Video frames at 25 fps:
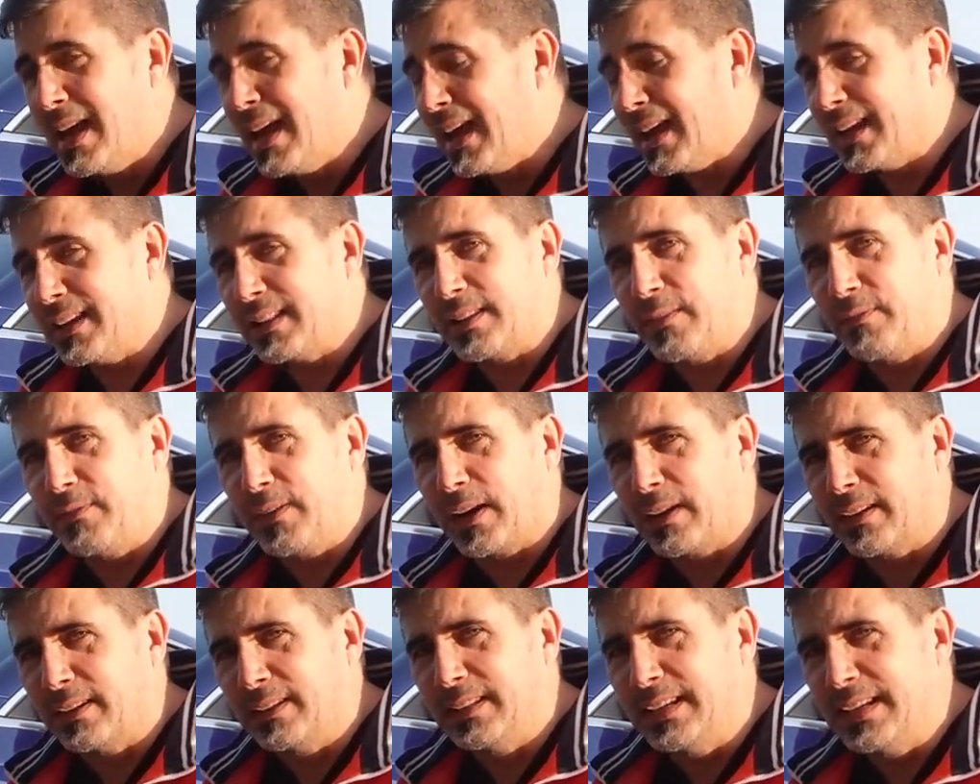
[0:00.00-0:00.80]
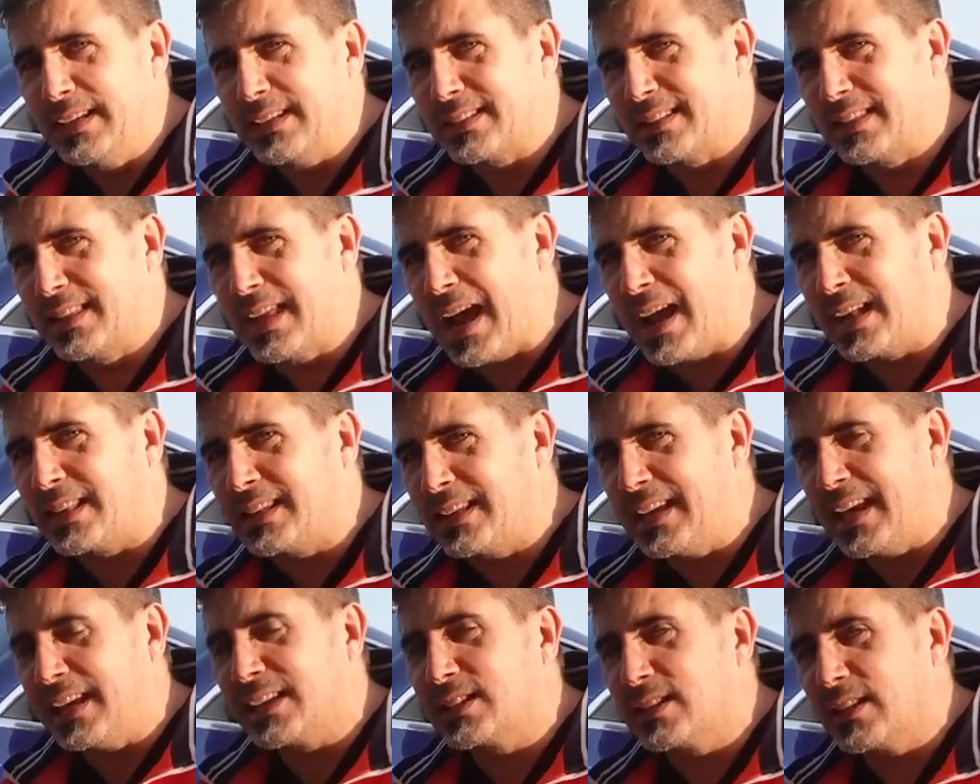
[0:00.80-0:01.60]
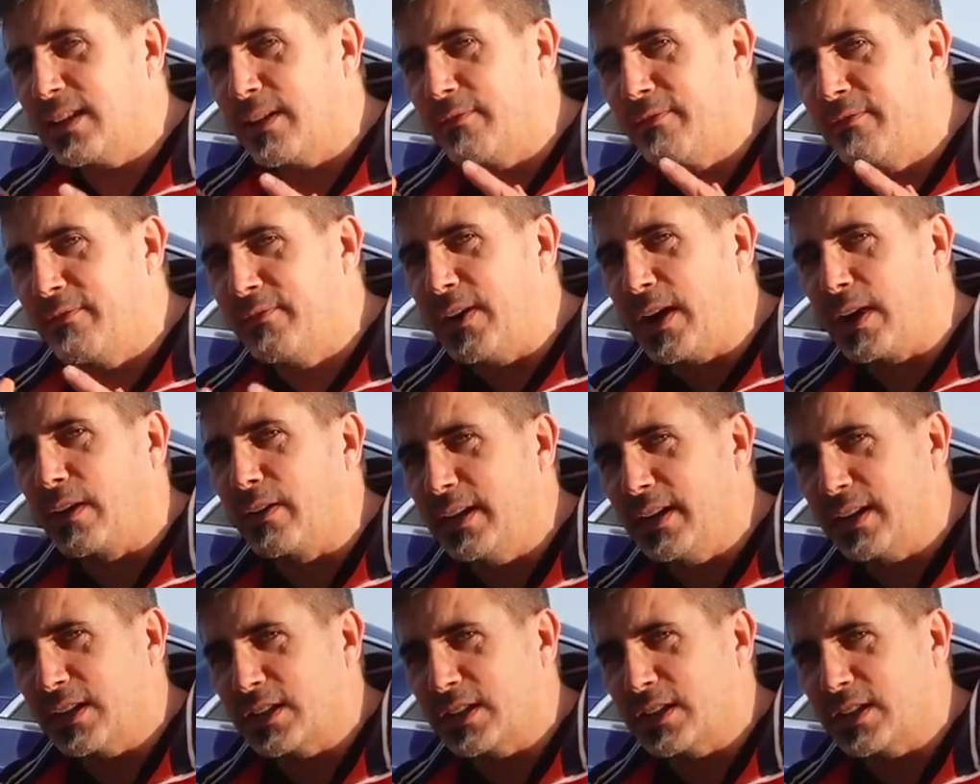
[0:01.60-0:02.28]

And at the very least, that gets very